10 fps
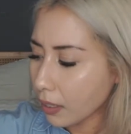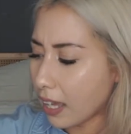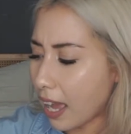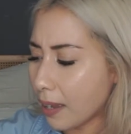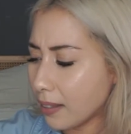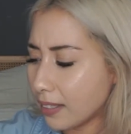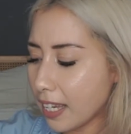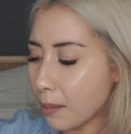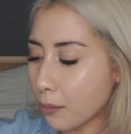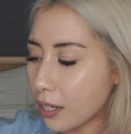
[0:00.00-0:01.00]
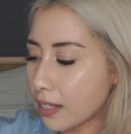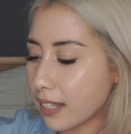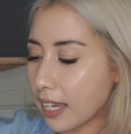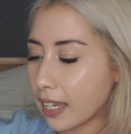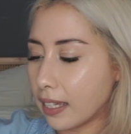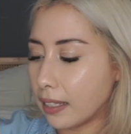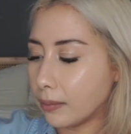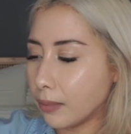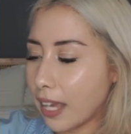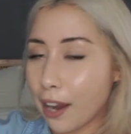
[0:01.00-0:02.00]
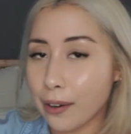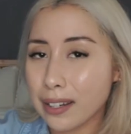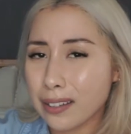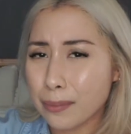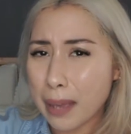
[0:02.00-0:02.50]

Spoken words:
I see it more as like a errand